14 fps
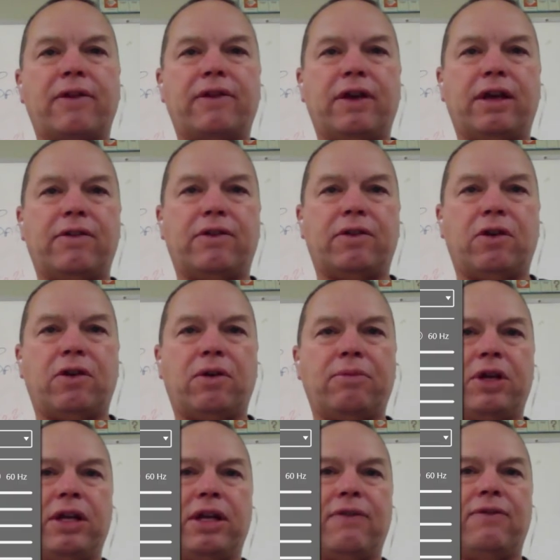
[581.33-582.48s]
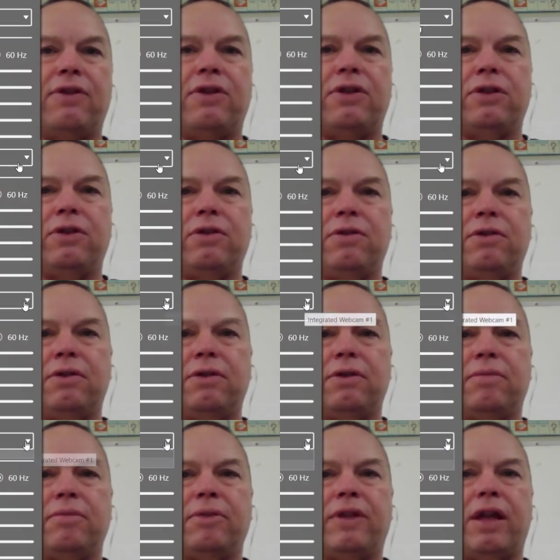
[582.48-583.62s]
yet, so I'm going to give it to you,
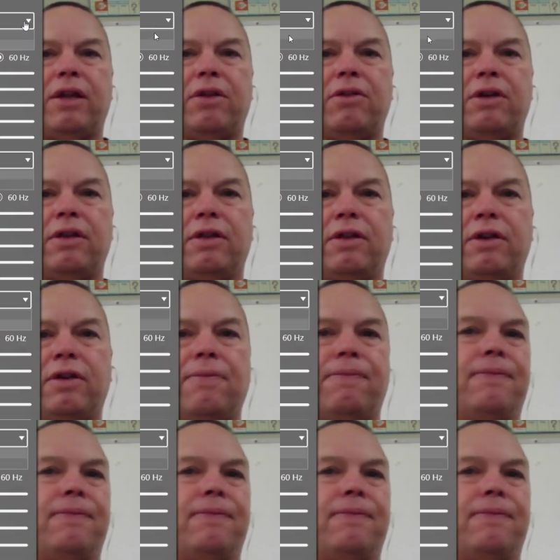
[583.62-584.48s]
Pythagorean theorem.